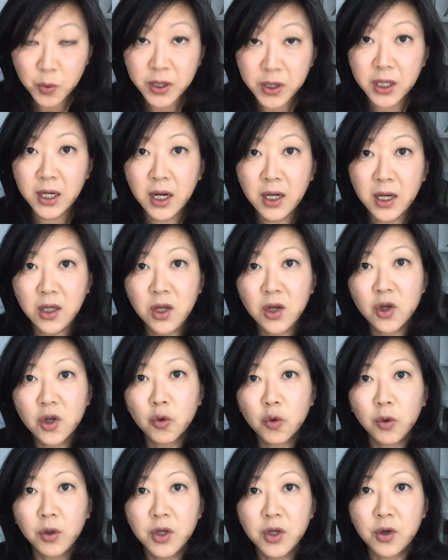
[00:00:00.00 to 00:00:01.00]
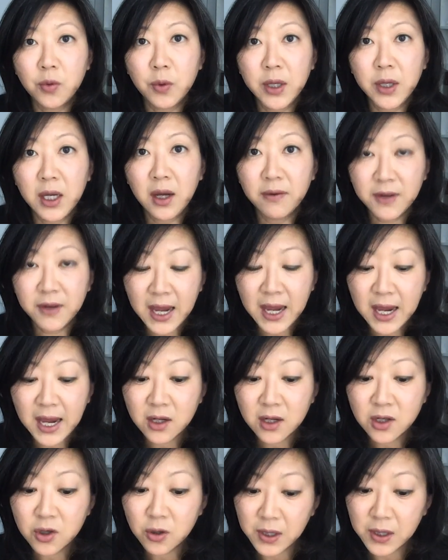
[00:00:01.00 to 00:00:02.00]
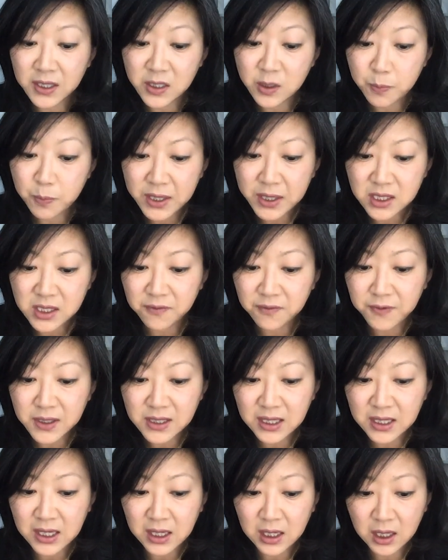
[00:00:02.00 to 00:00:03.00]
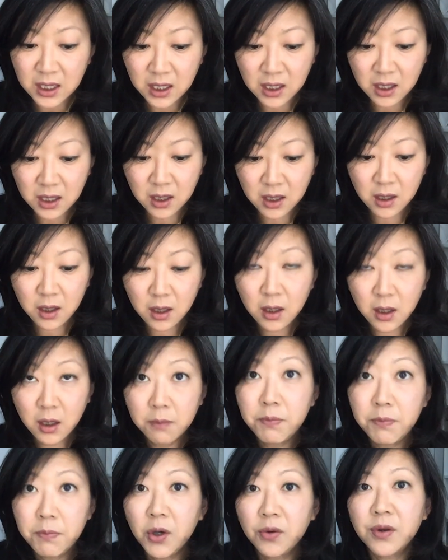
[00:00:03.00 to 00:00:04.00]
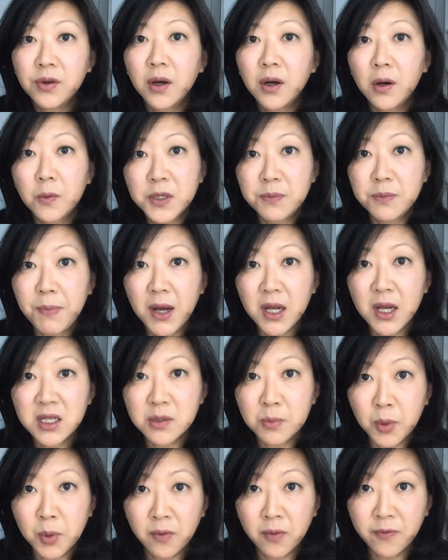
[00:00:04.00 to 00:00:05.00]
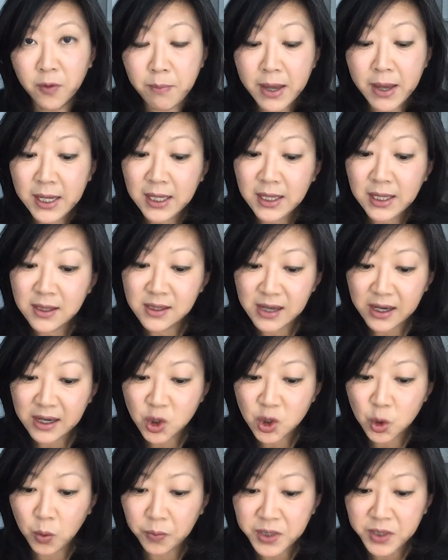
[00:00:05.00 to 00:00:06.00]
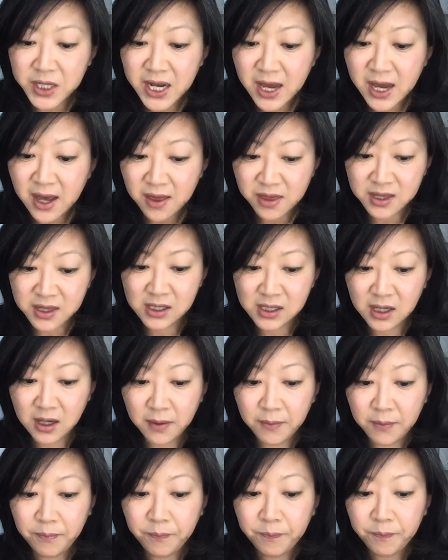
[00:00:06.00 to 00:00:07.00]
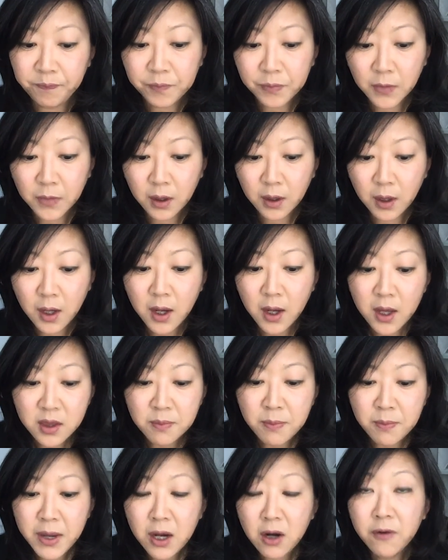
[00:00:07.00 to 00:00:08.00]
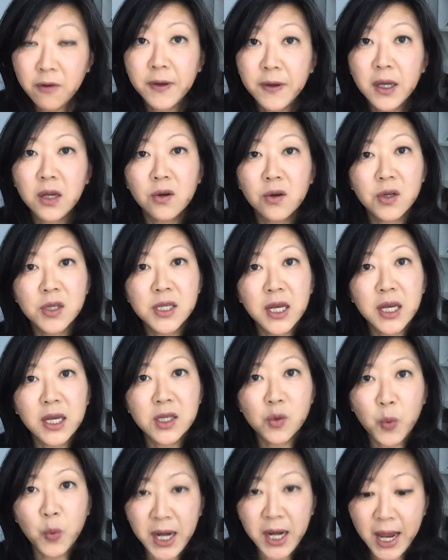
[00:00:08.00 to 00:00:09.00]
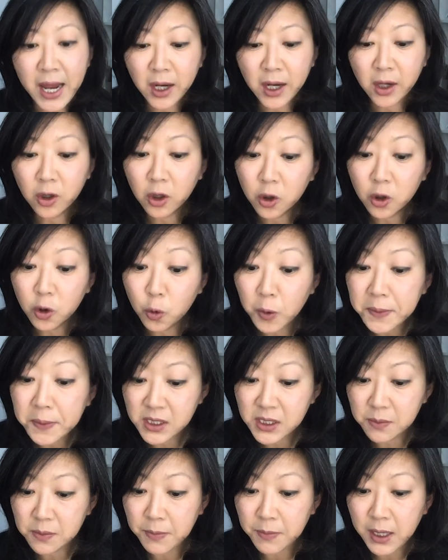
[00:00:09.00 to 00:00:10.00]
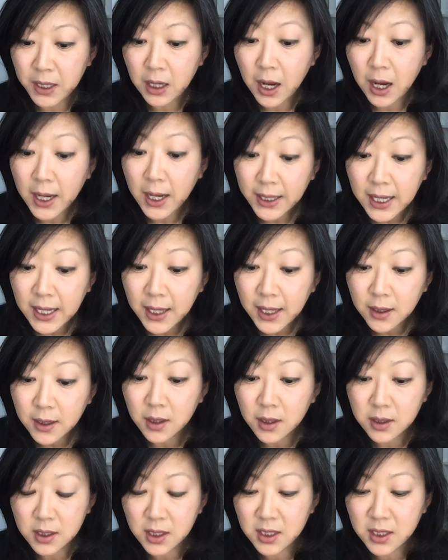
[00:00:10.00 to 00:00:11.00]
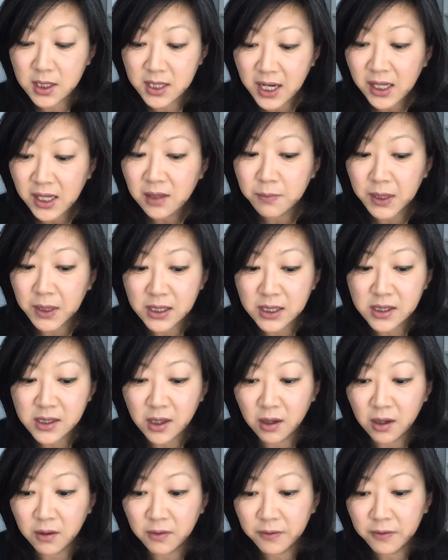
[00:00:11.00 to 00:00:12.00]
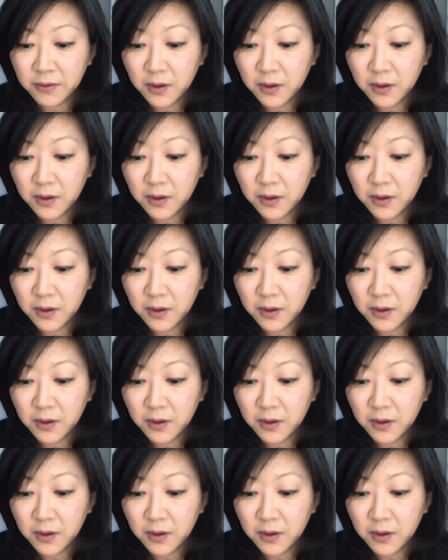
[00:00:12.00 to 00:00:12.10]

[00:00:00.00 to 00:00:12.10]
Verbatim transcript: with an unusual degree of candor and specificity. Both are responsible for many sexual deaths. The male figure says, When anger grips me, I cannot contain myself.